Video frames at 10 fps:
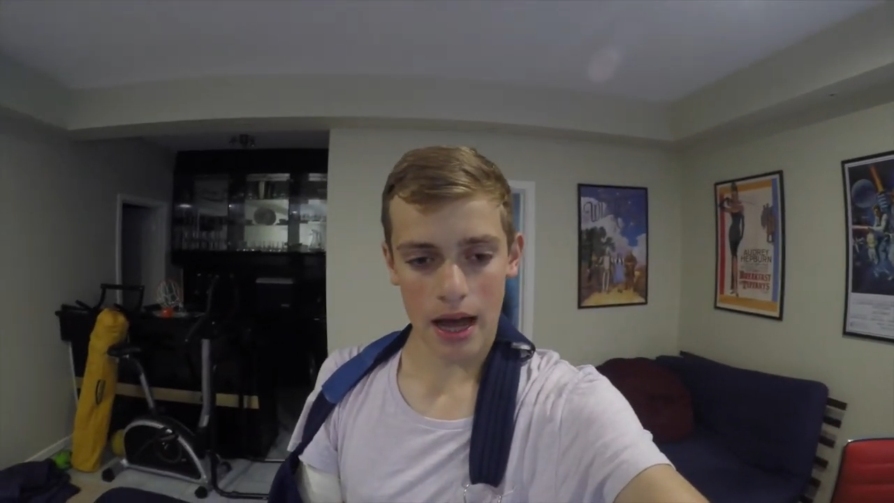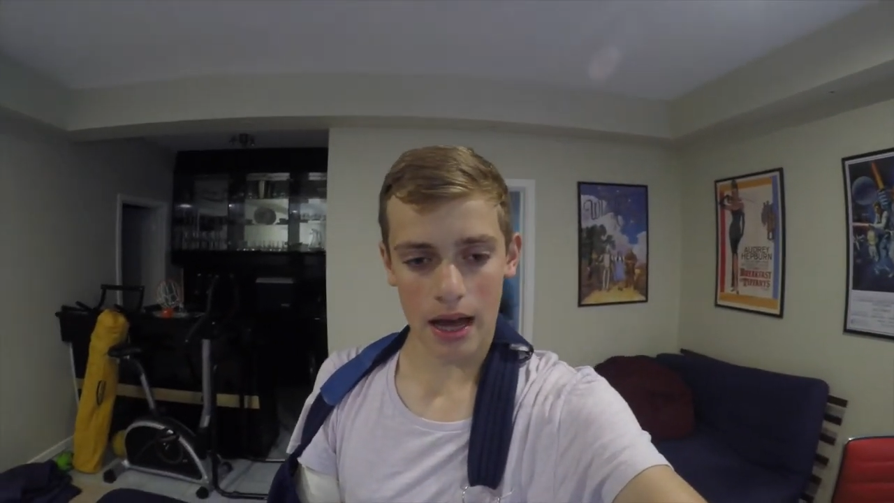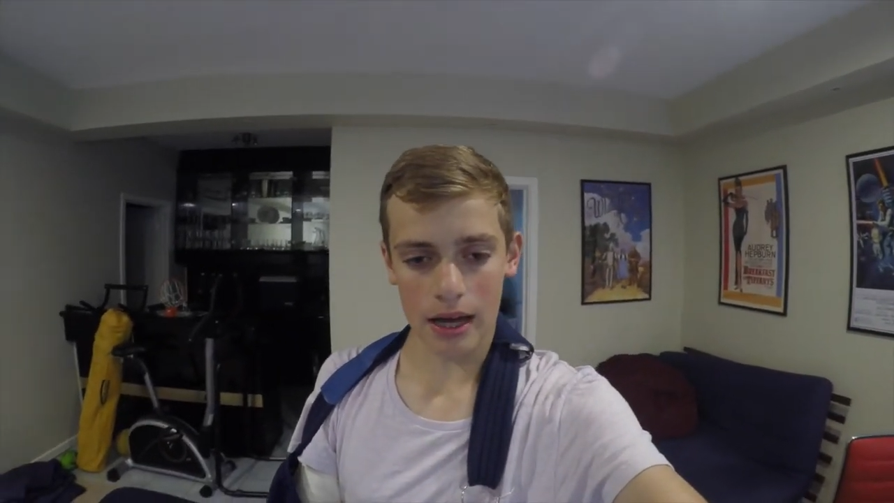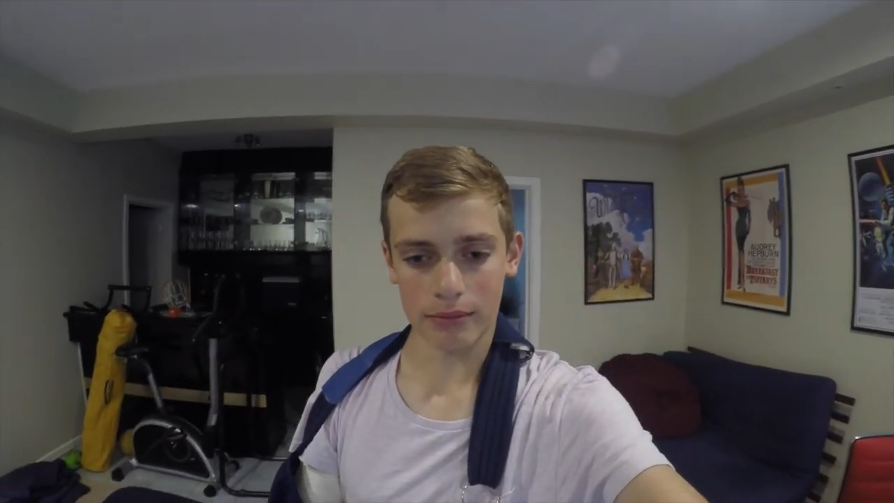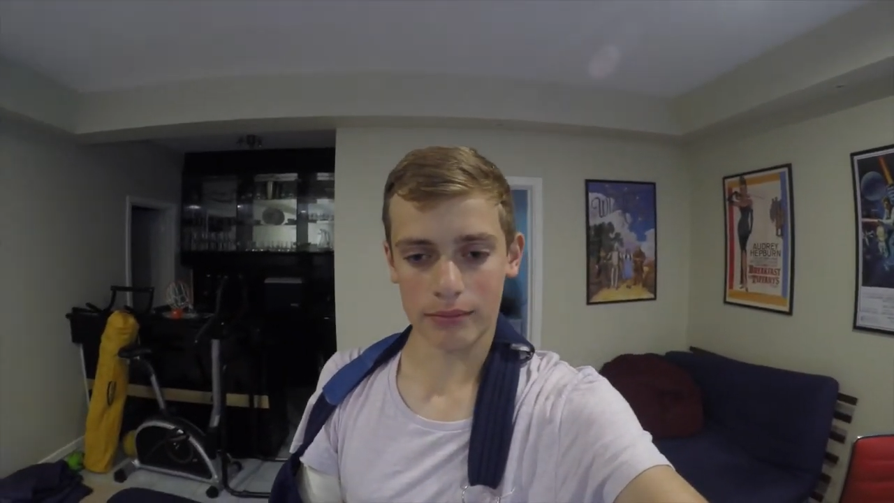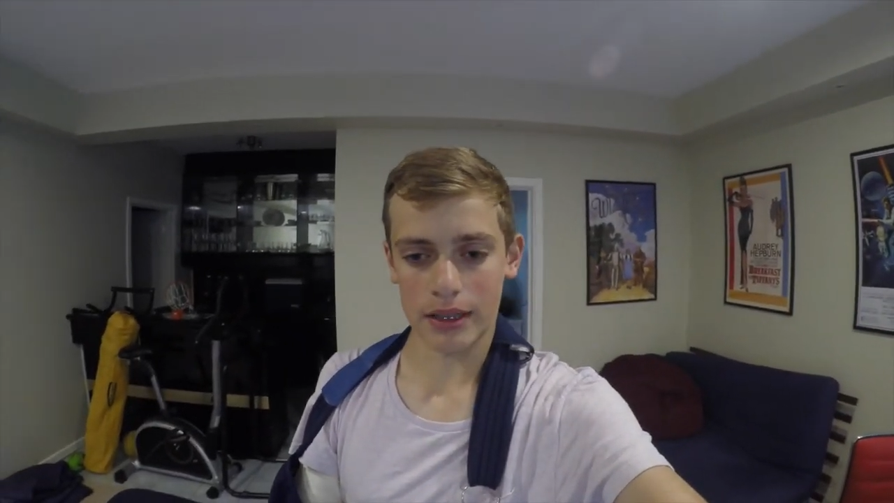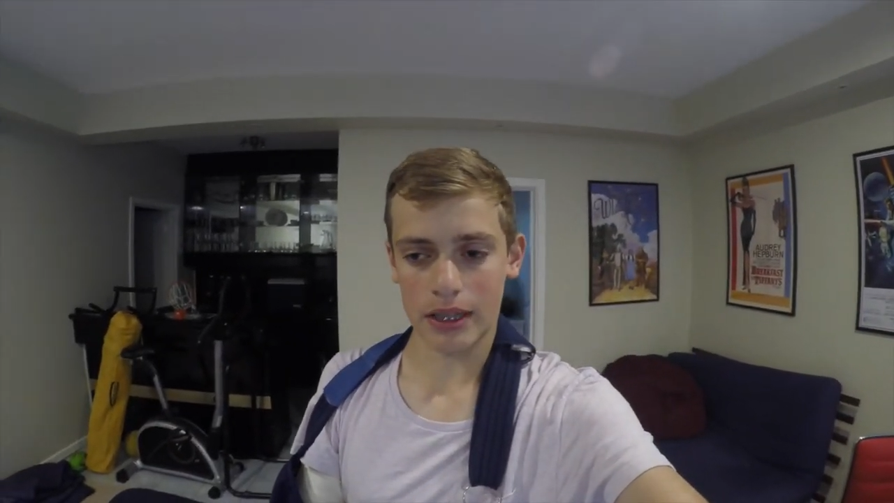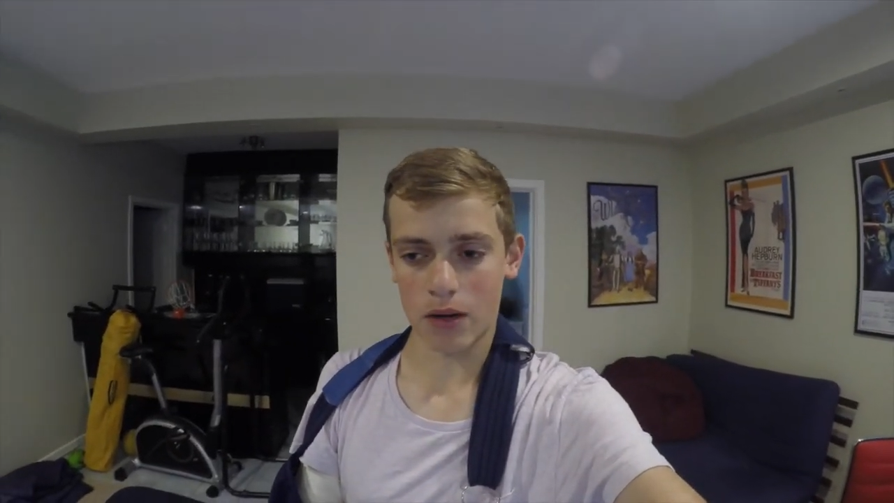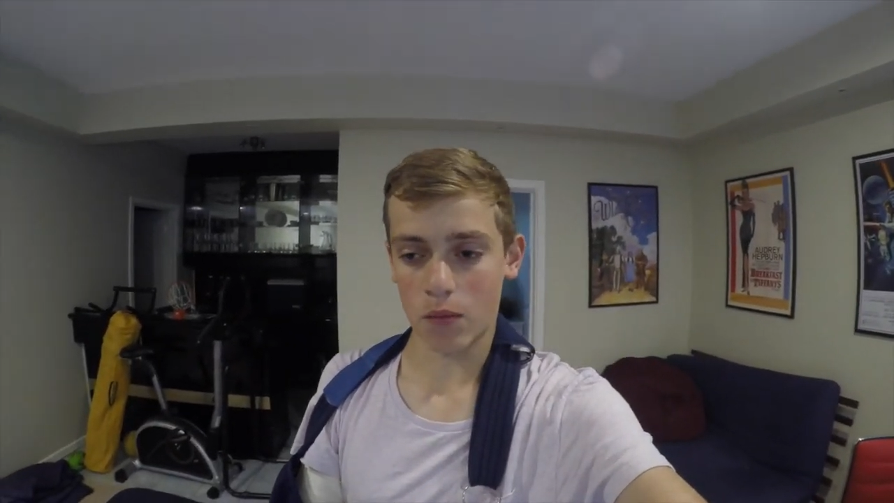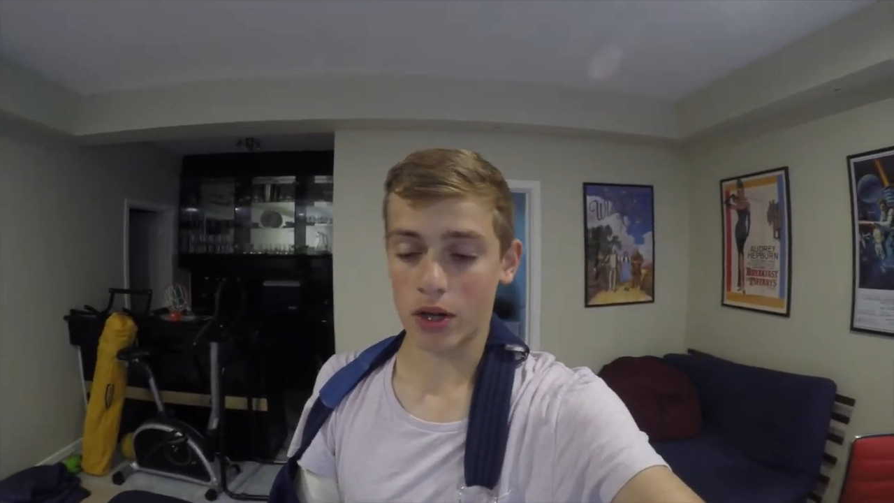And
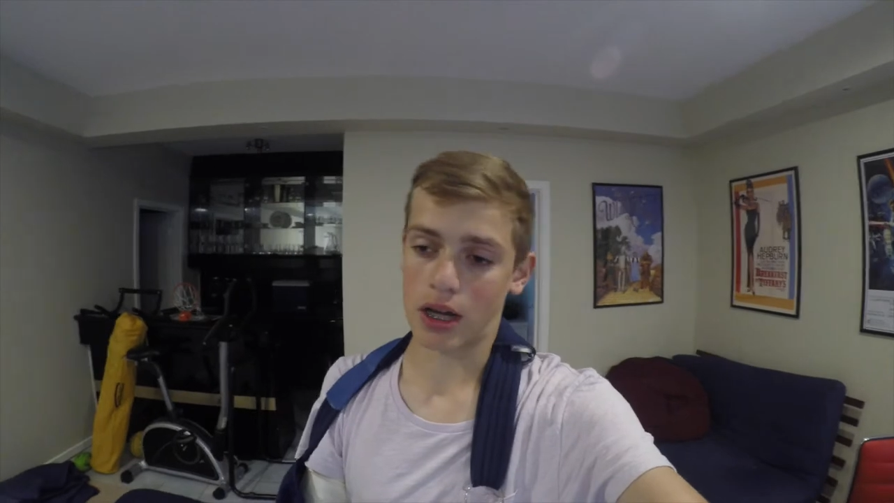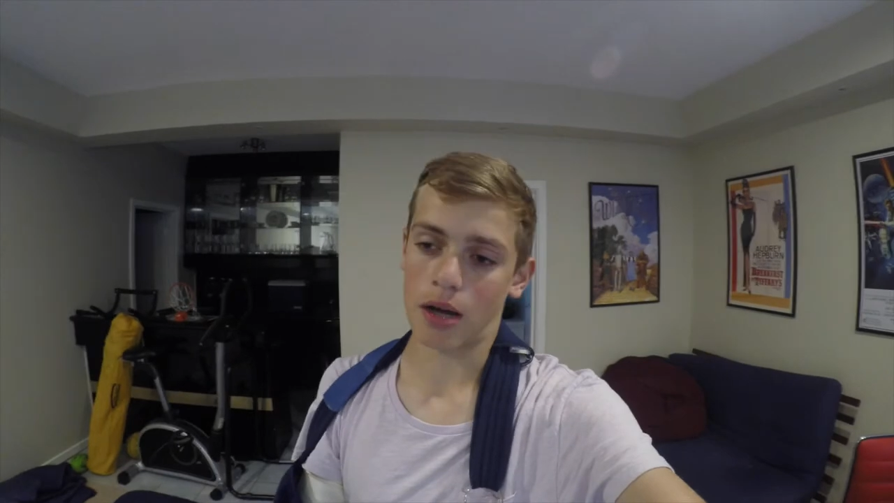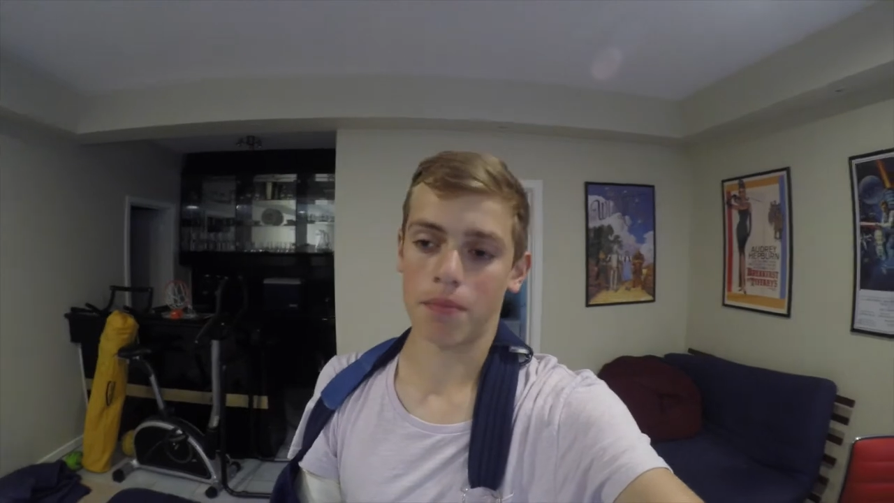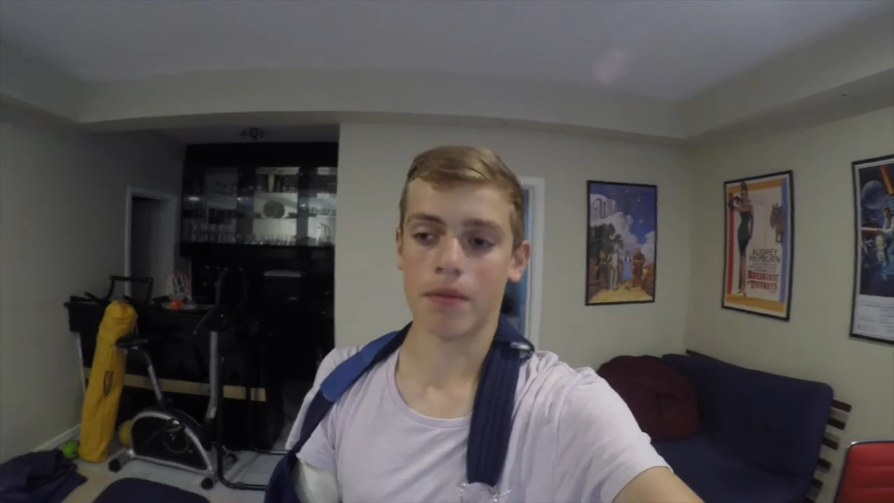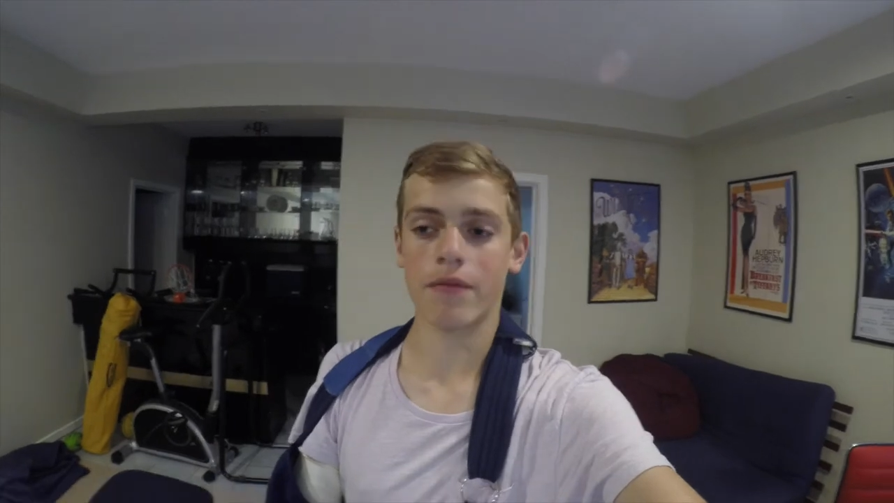then I woke up,